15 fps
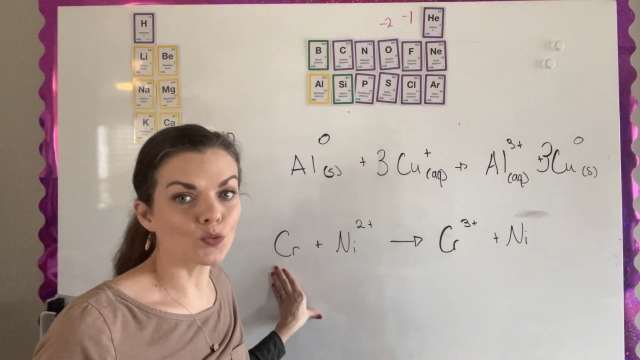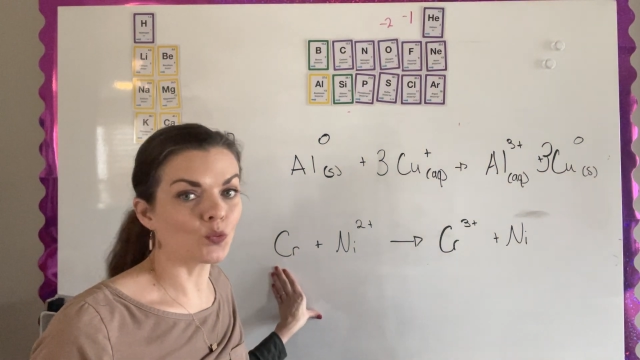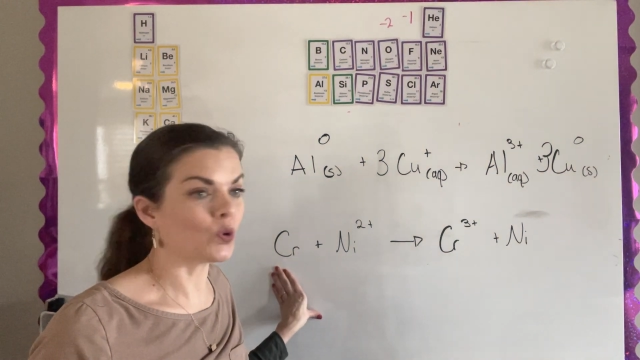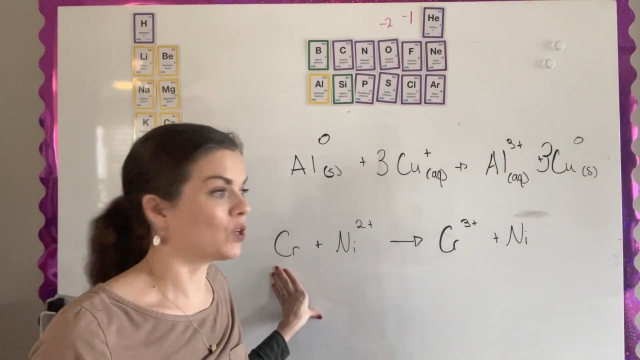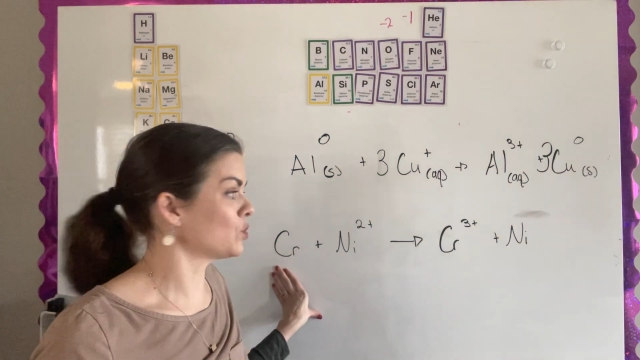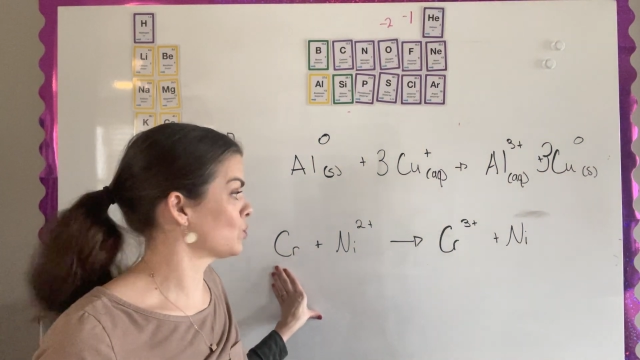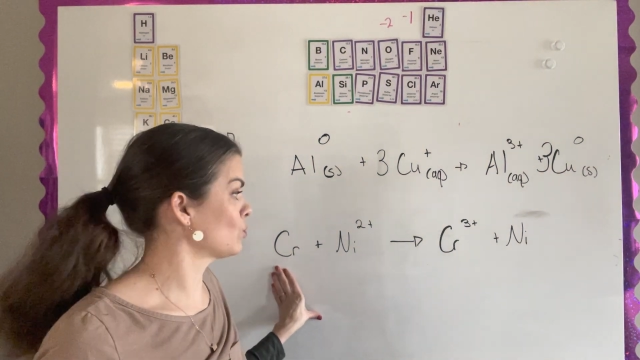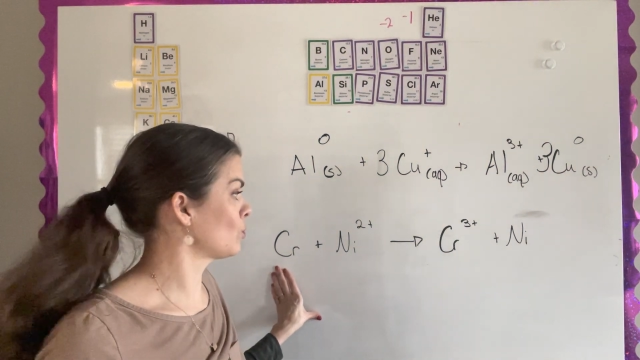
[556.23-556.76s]

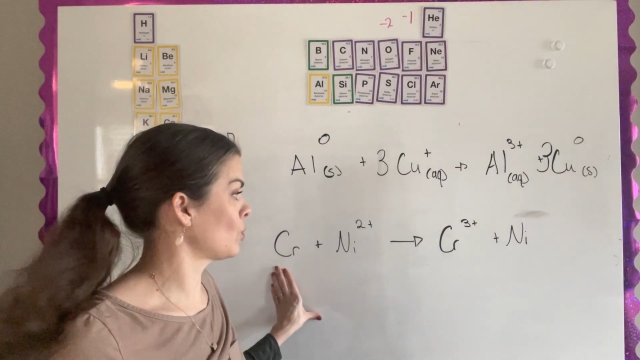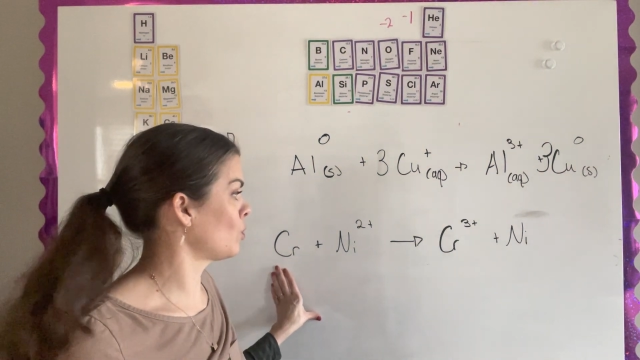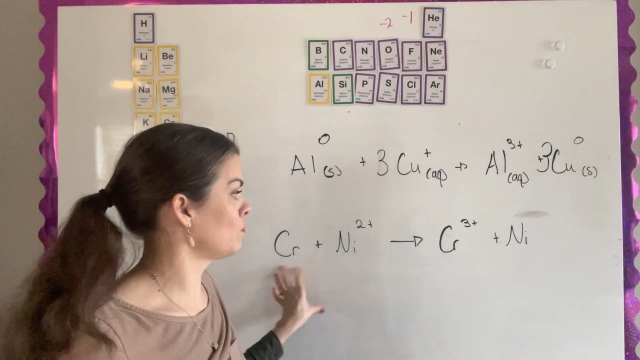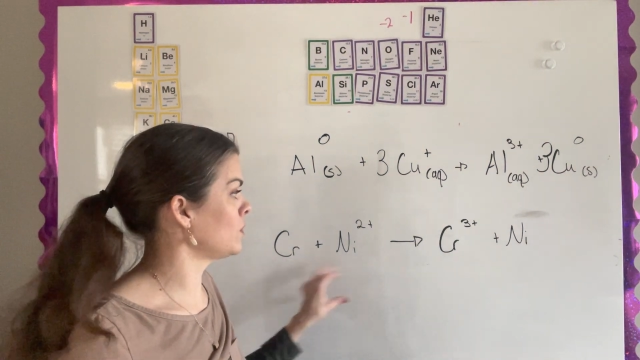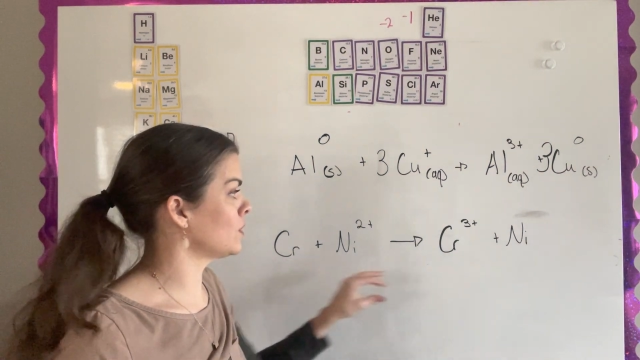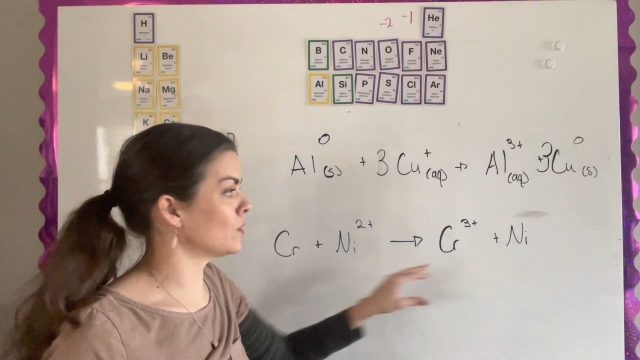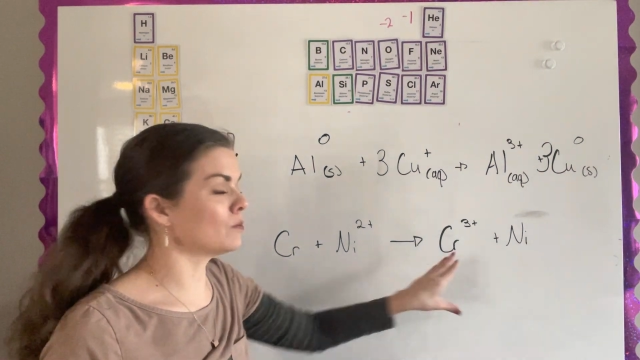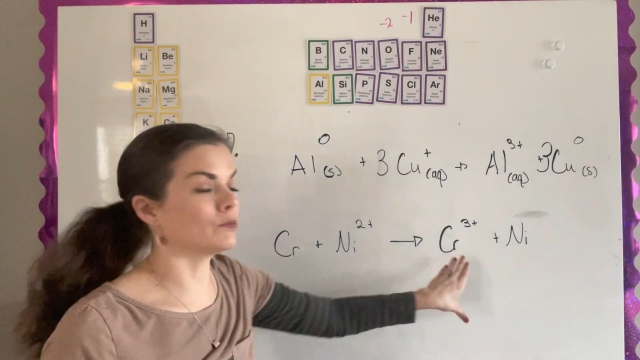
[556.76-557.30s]
one
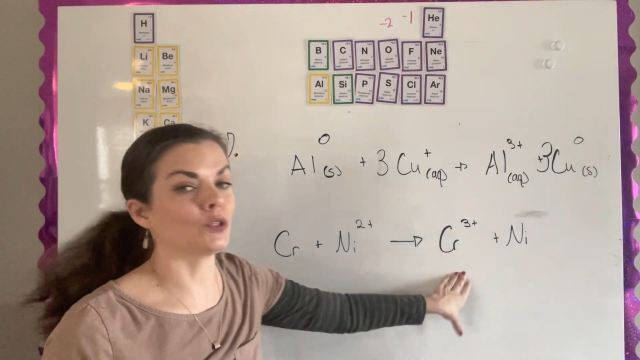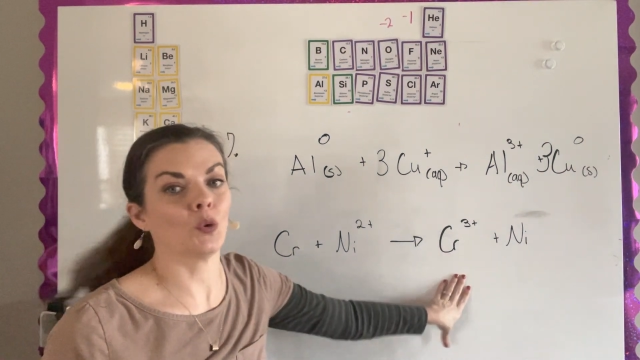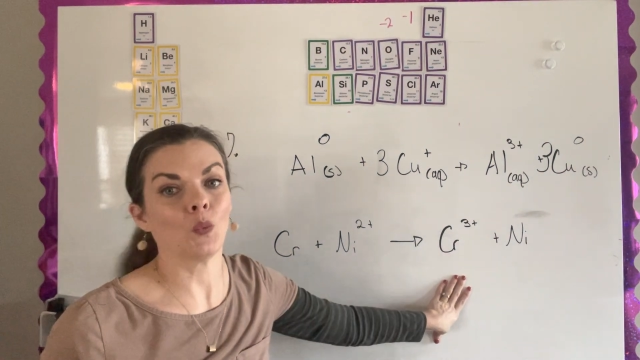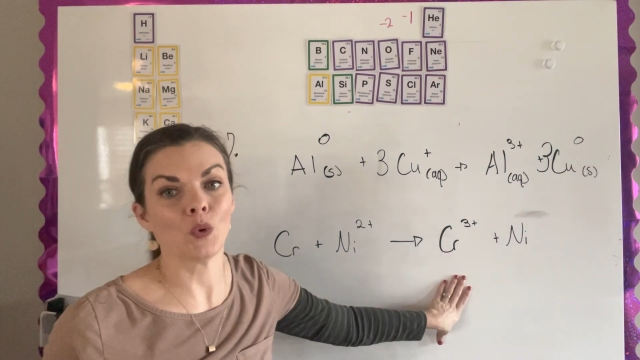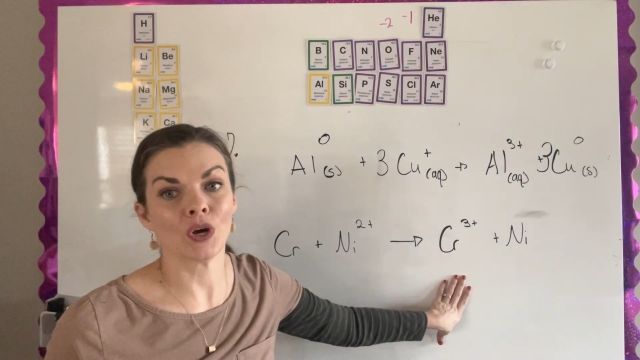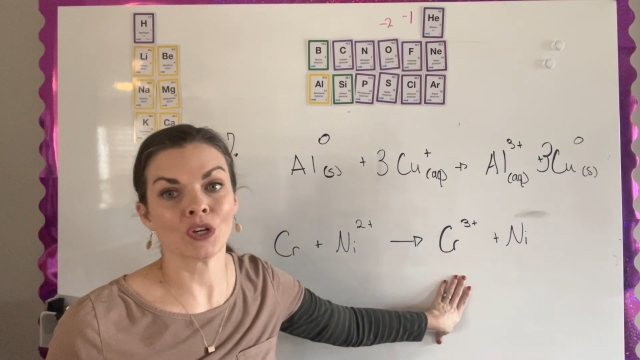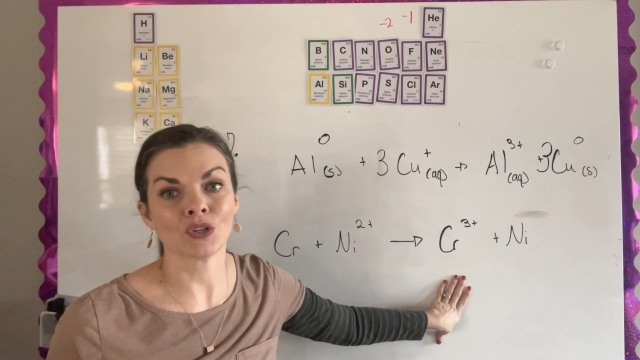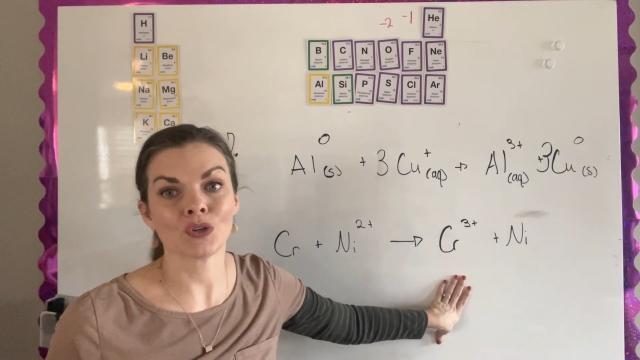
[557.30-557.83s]
chromium to
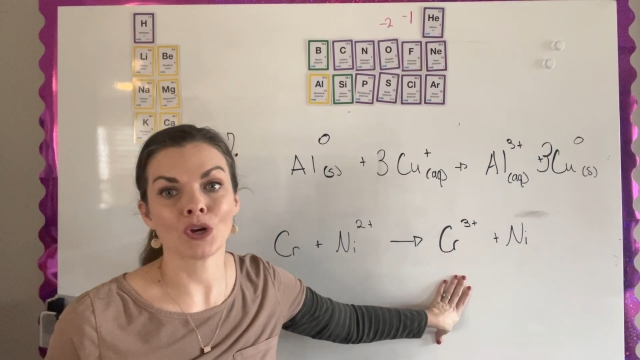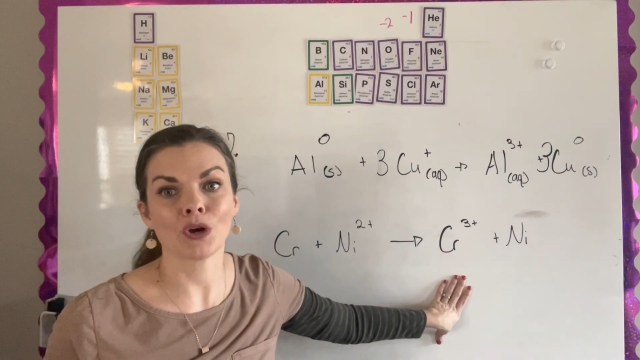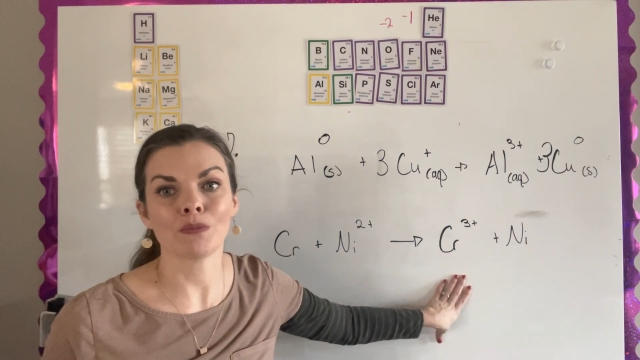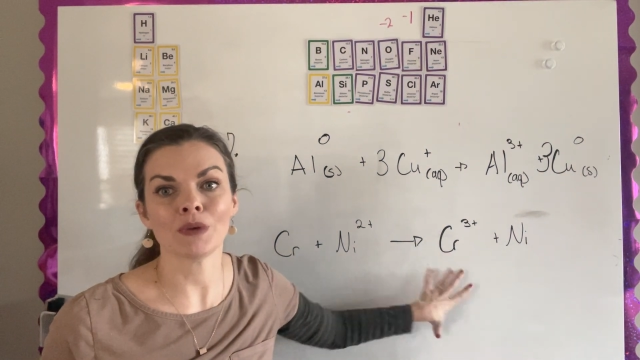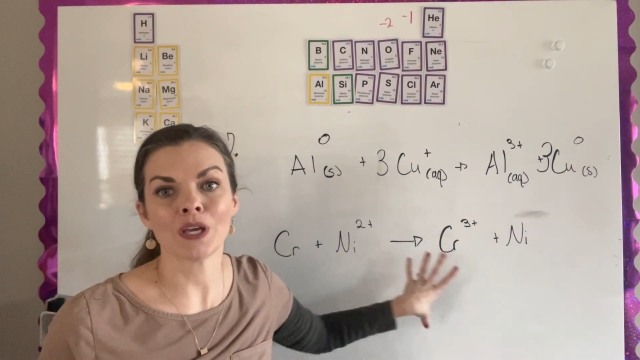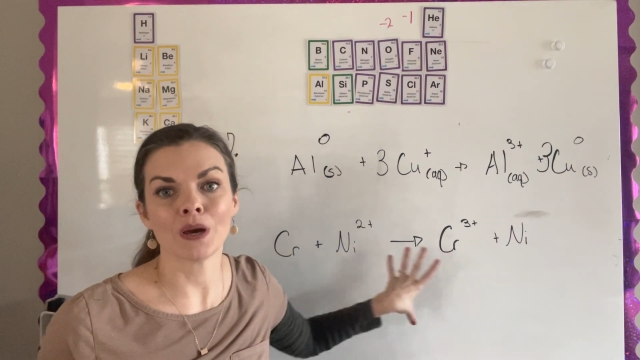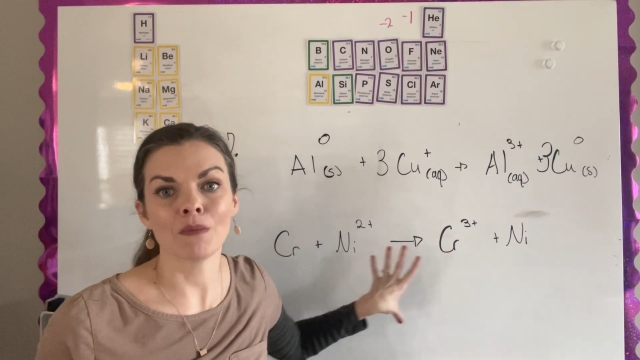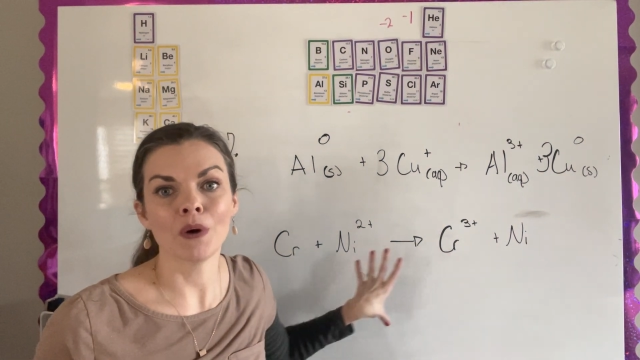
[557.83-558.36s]
one
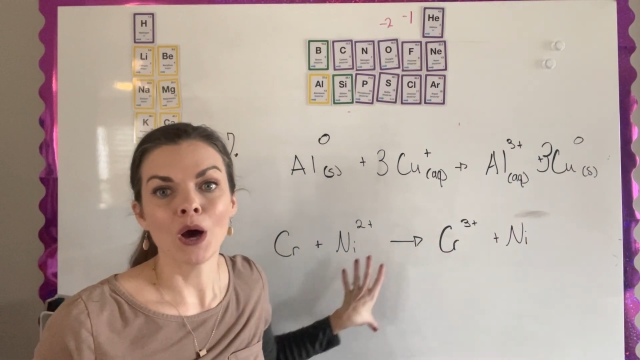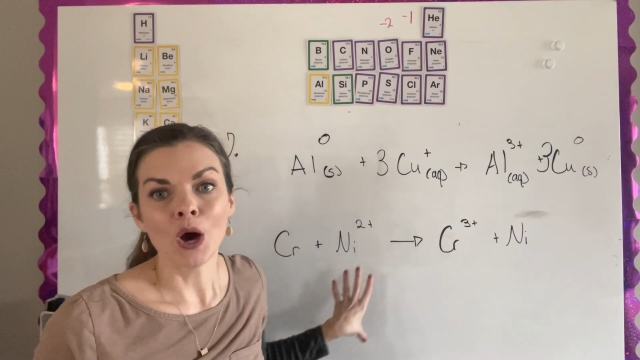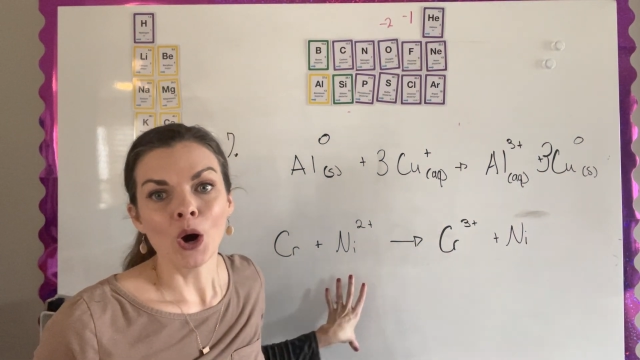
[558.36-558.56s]
chromium,